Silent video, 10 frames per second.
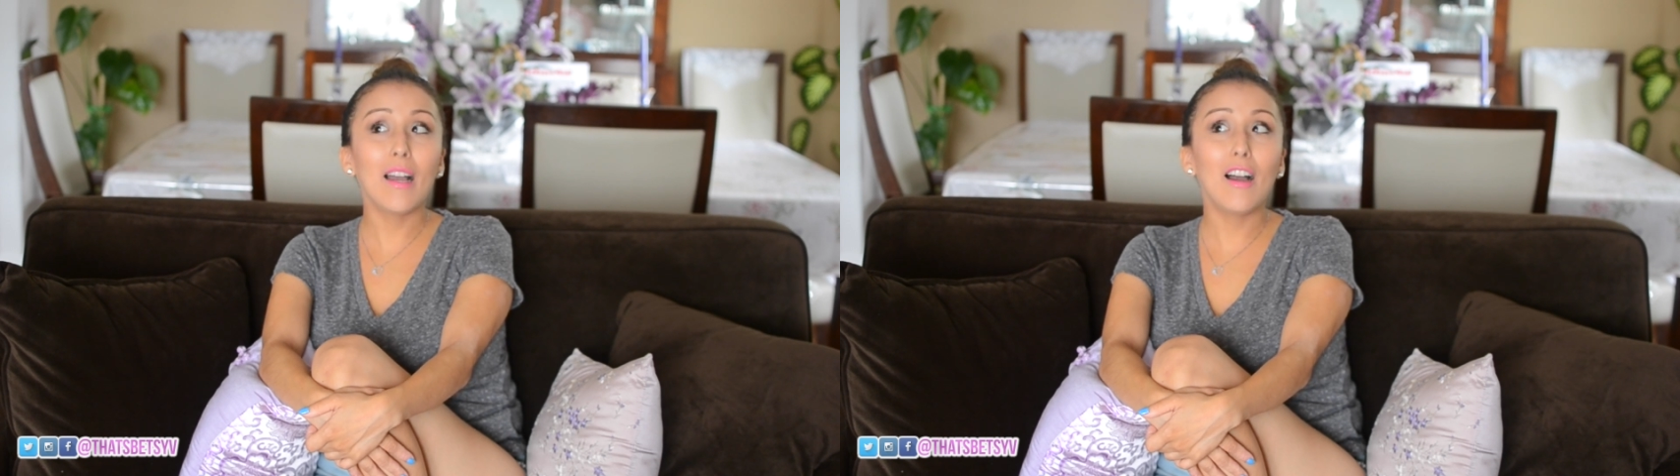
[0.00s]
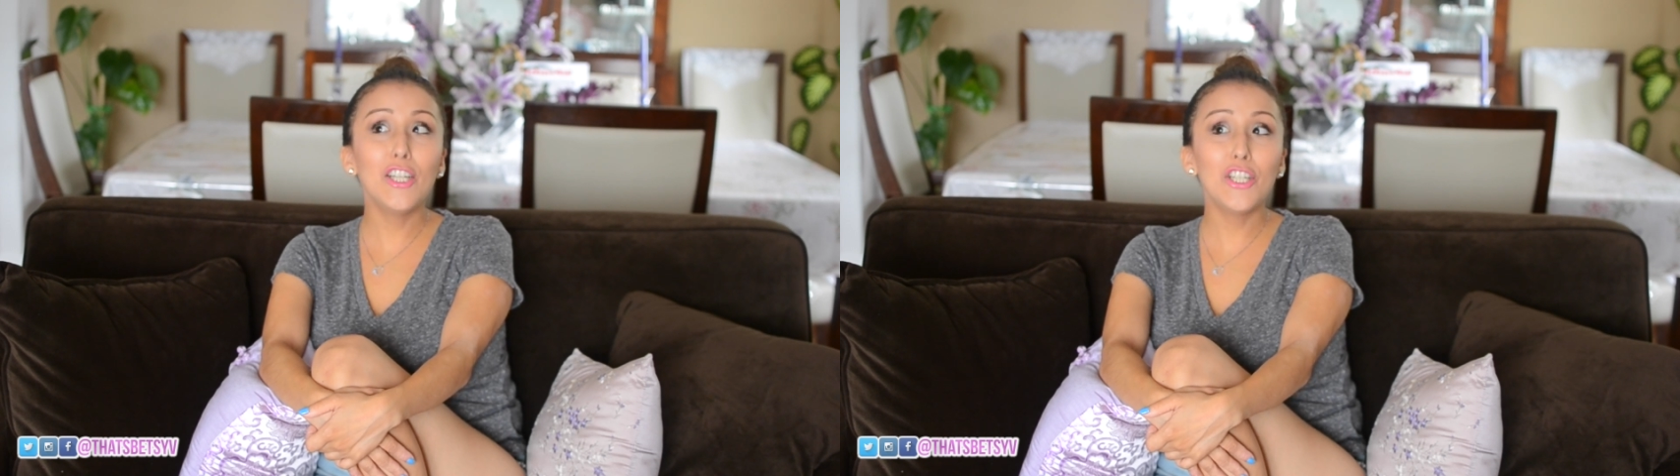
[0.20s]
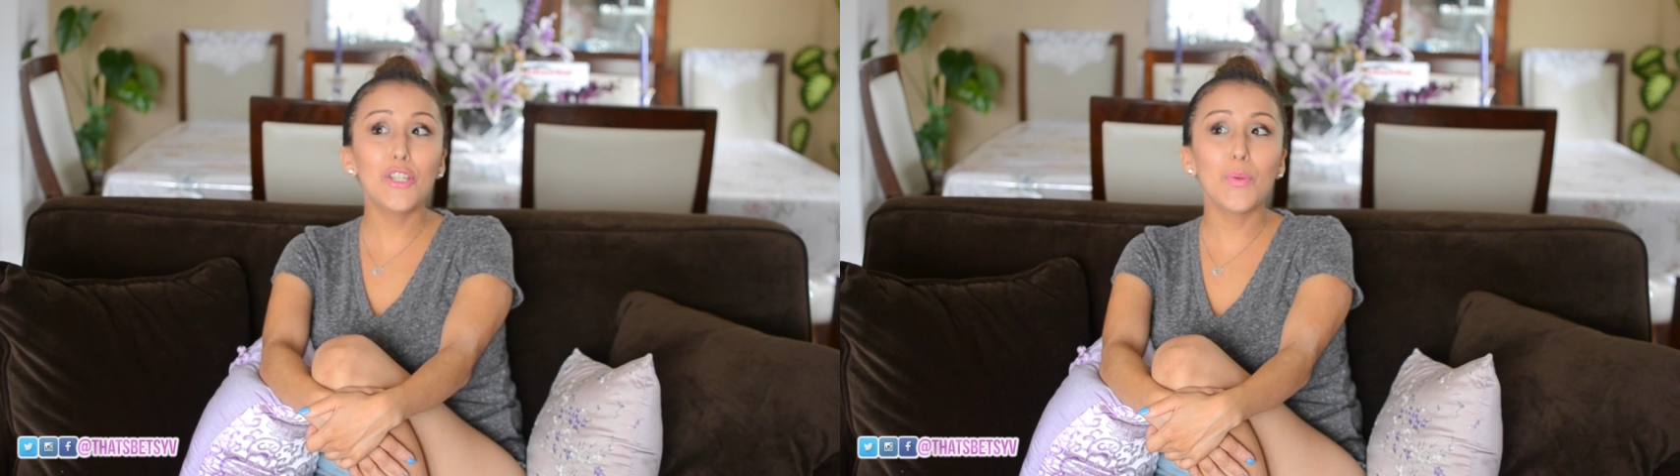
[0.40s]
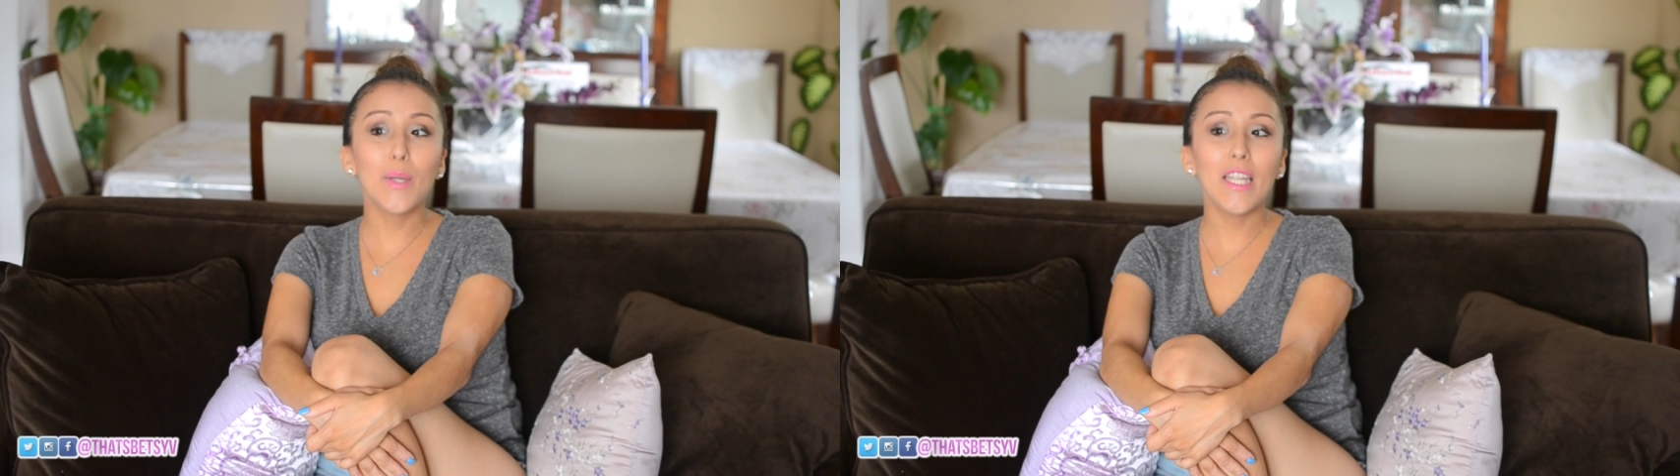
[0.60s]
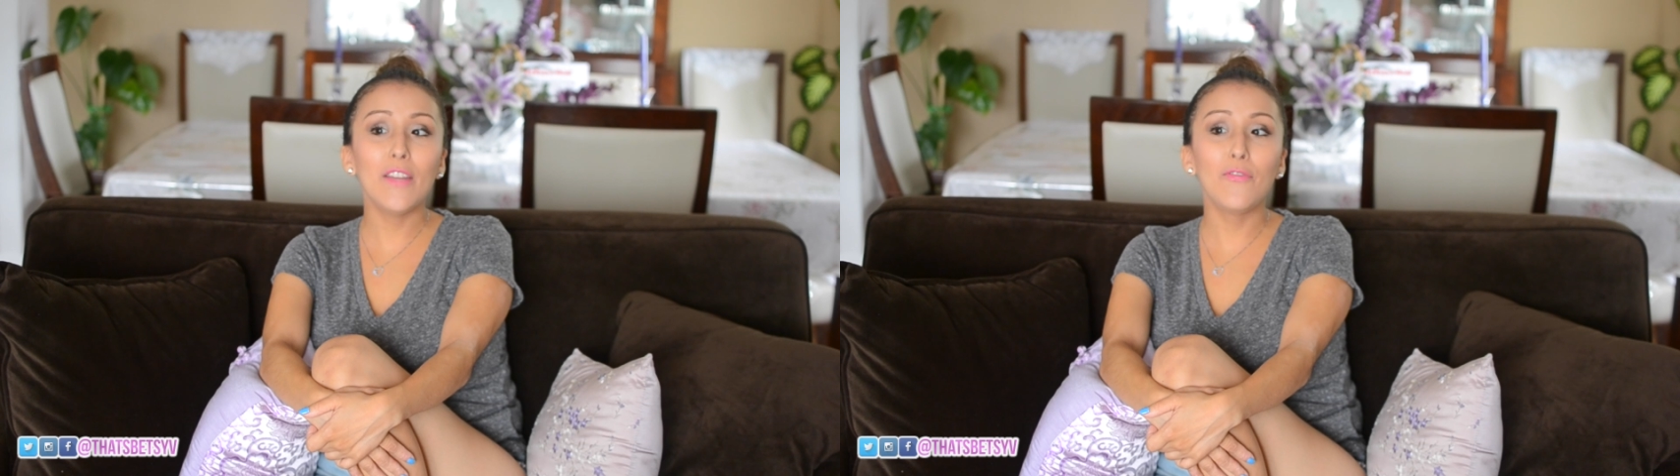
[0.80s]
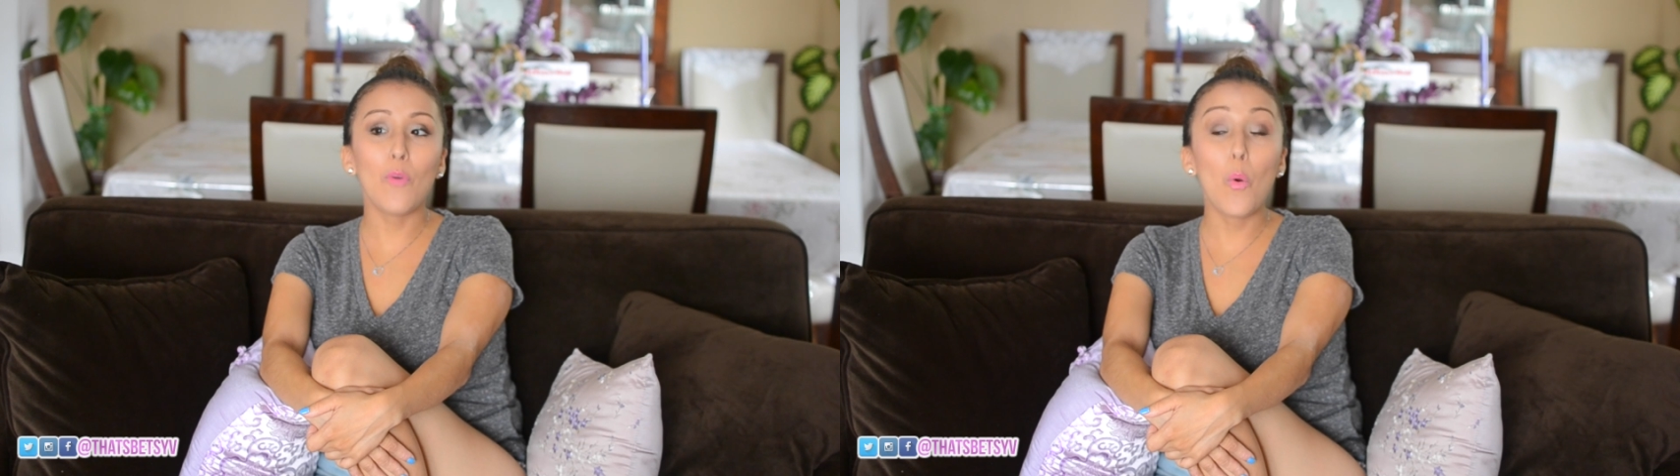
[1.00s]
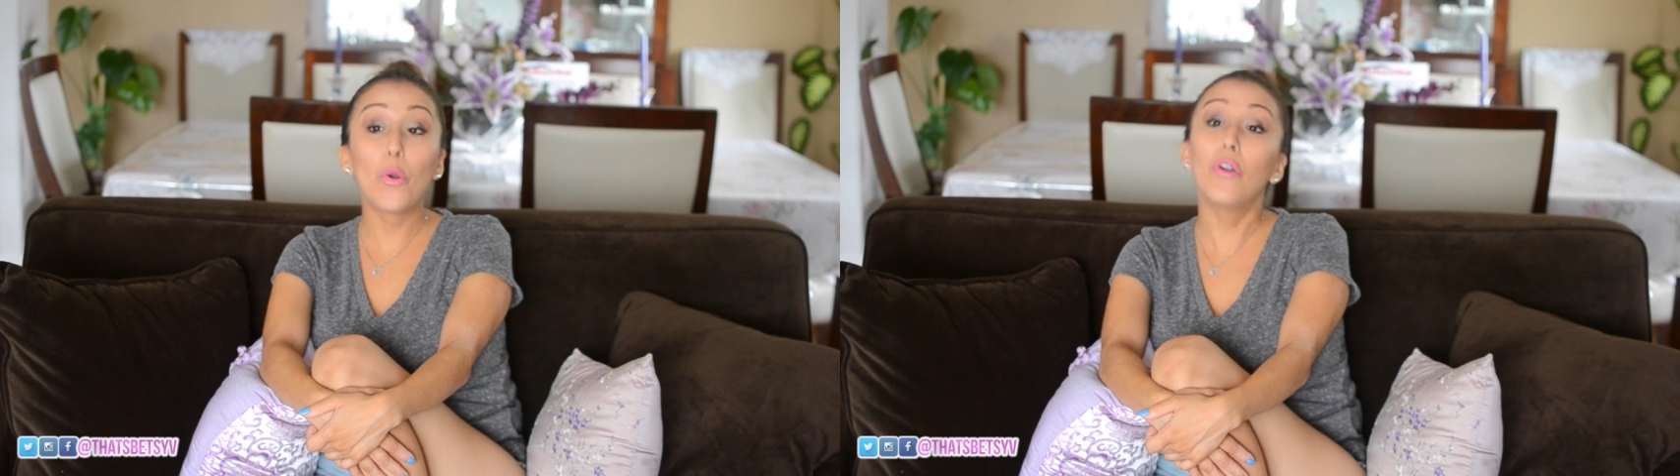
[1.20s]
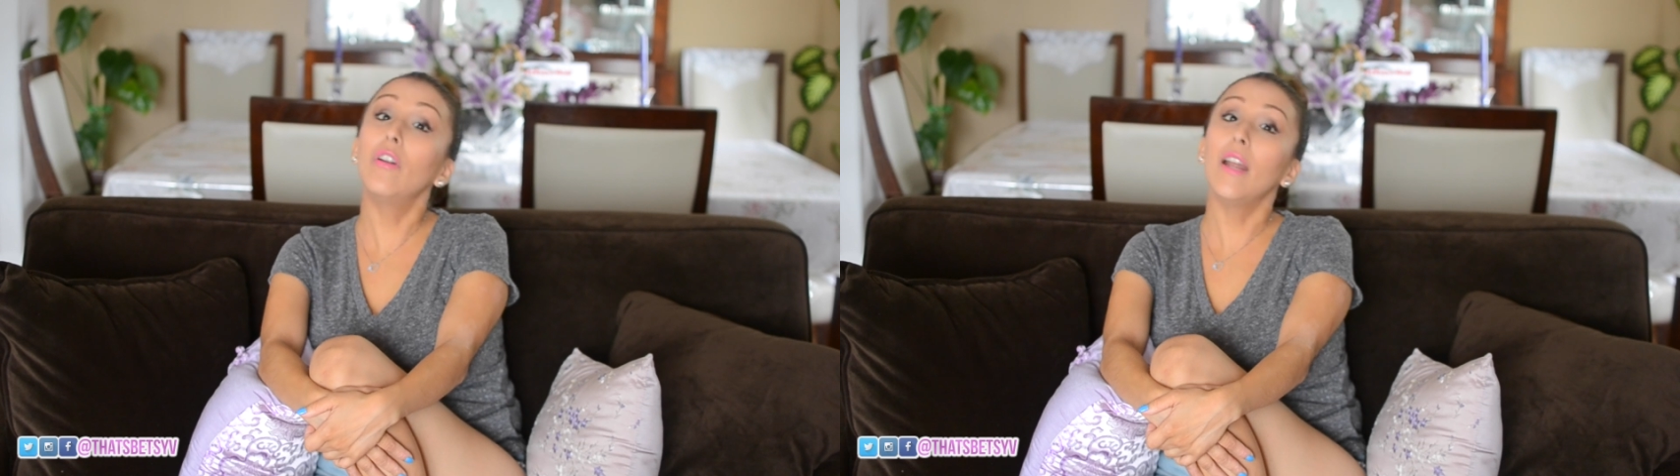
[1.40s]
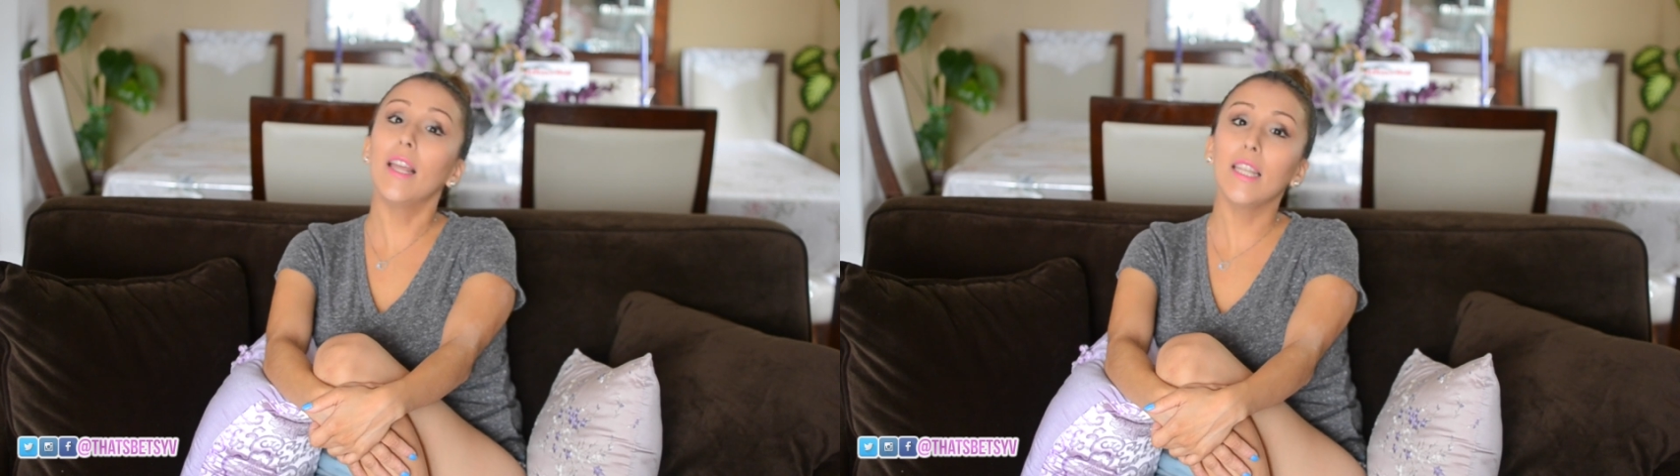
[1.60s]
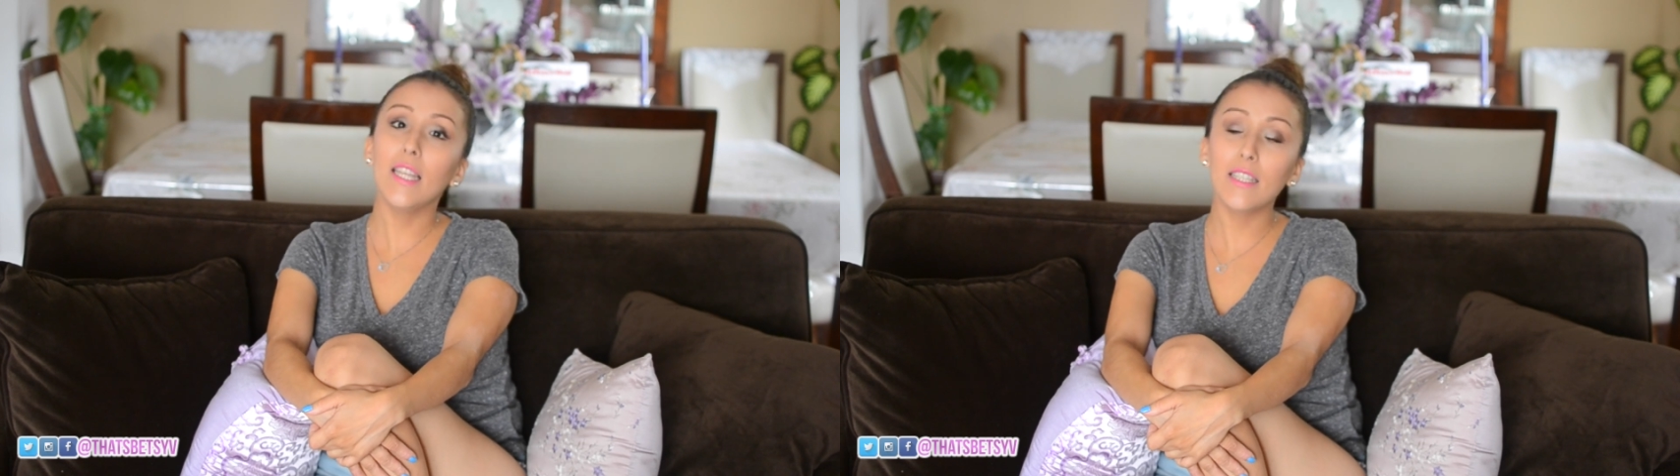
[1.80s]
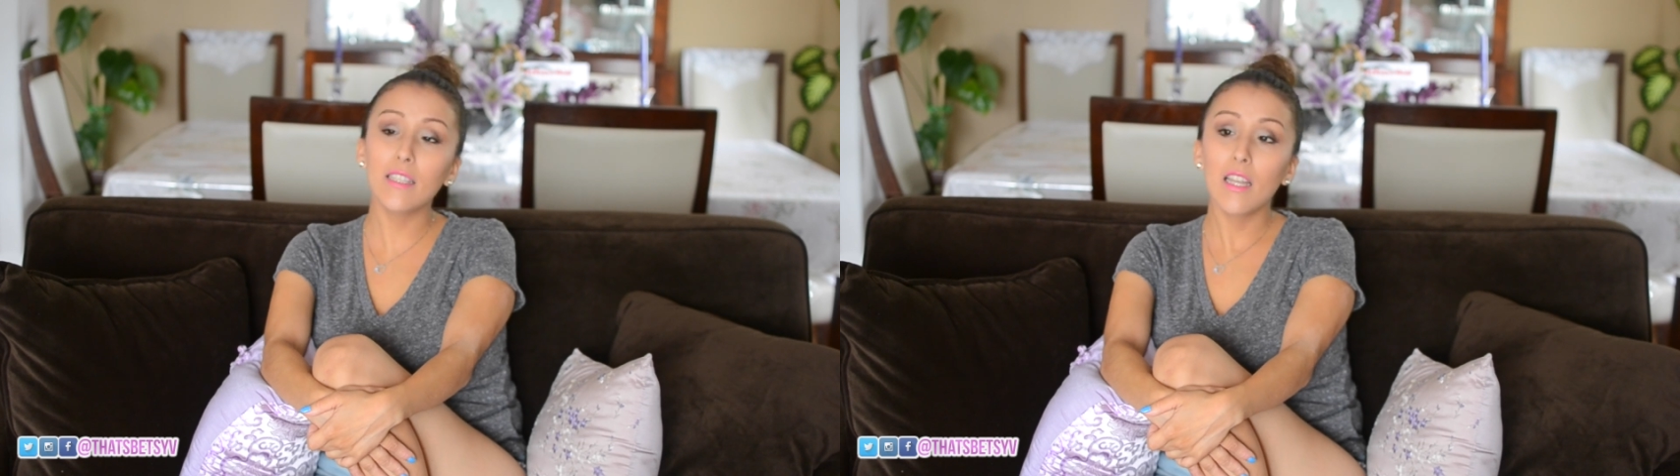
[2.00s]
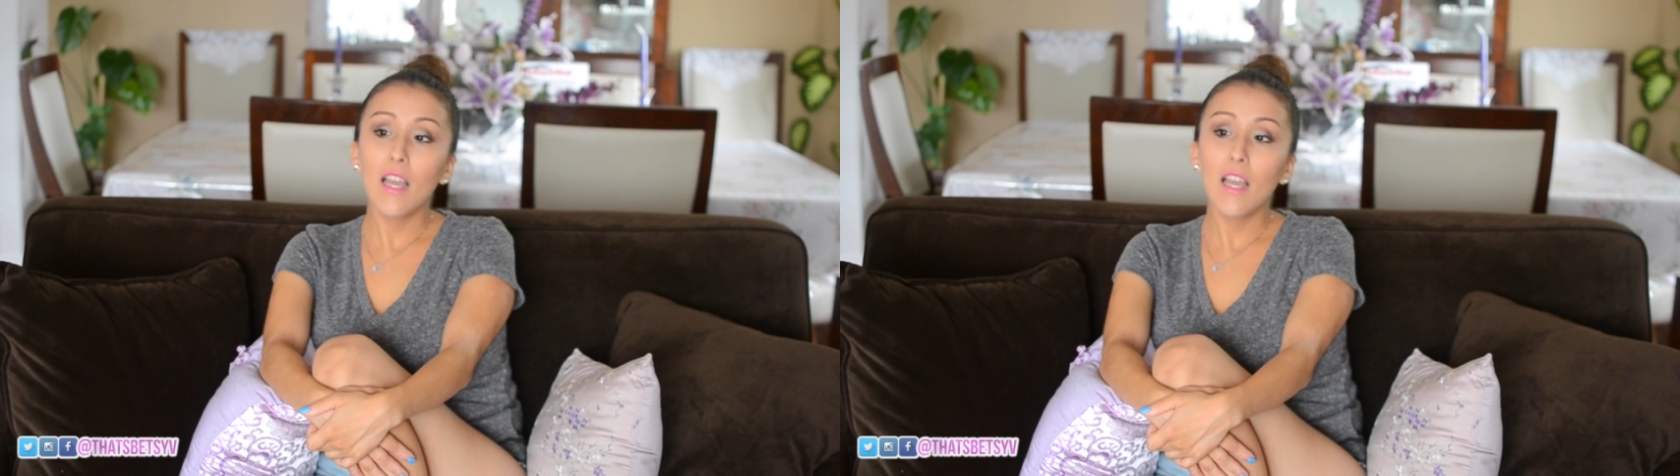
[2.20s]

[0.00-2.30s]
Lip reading: under 24 at least.